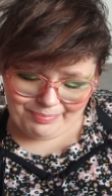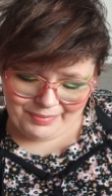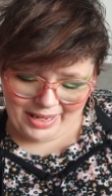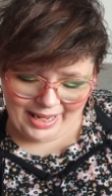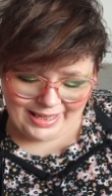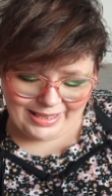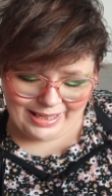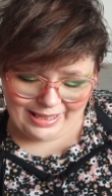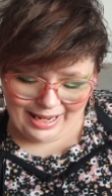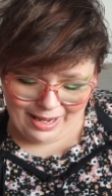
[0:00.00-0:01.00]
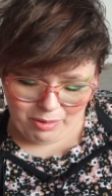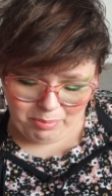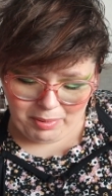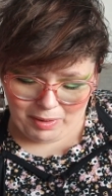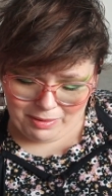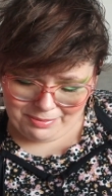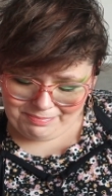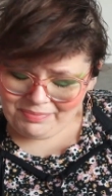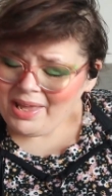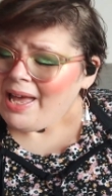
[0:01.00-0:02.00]
hand and nail balm.
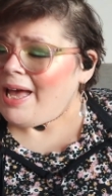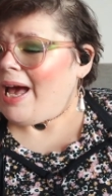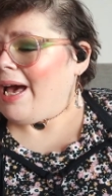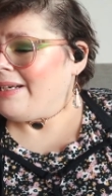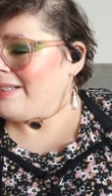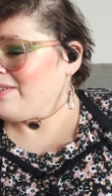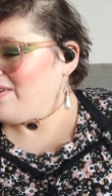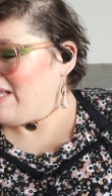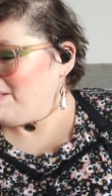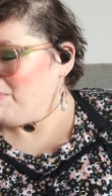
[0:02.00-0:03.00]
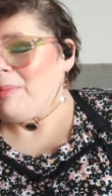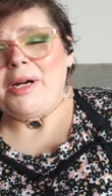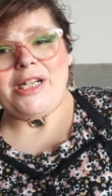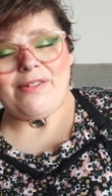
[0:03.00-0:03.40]
And it's available March